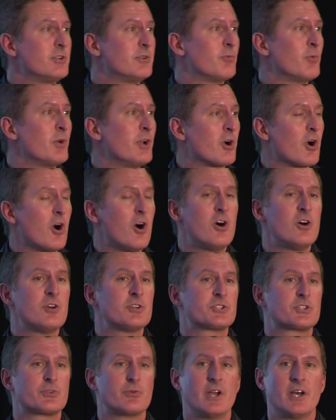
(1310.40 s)
We are all
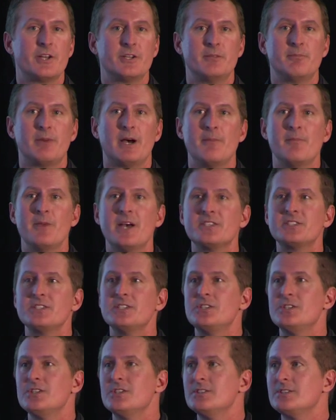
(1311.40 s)
surrounded by
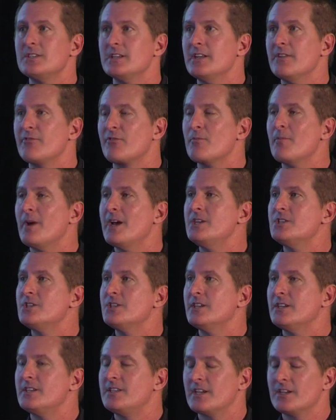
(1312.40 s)
messages and
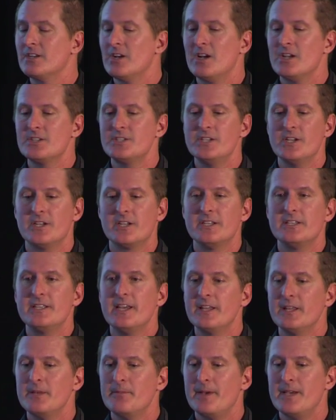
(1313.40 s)
information and technology on a
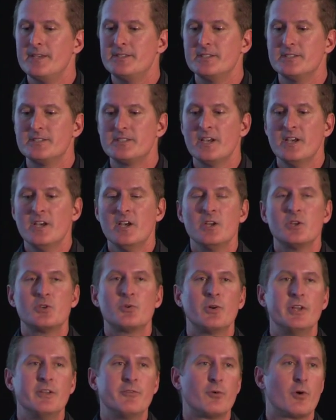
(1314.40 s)
daily basis,
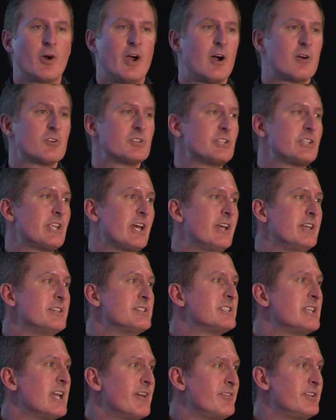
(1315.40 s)
24 hours a day,
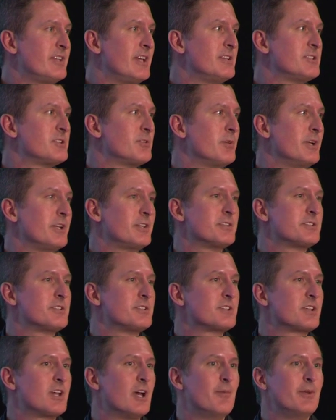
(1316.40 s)
7 days a week this
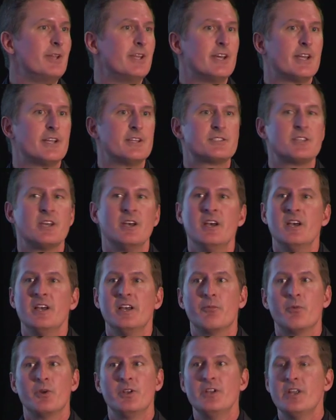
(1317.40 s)
is coming at us.
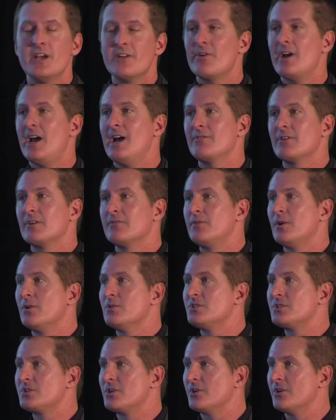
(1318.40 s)
We never have our
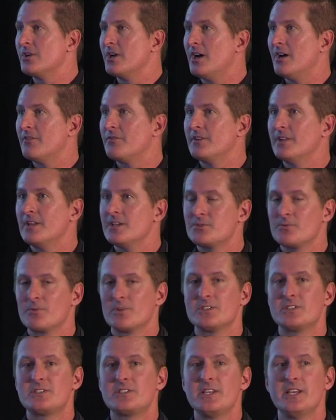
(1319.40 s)
phones turned off unless we're
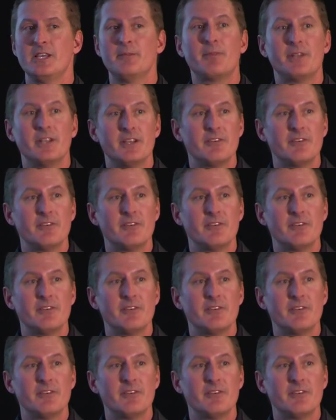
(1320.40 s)
asleep. And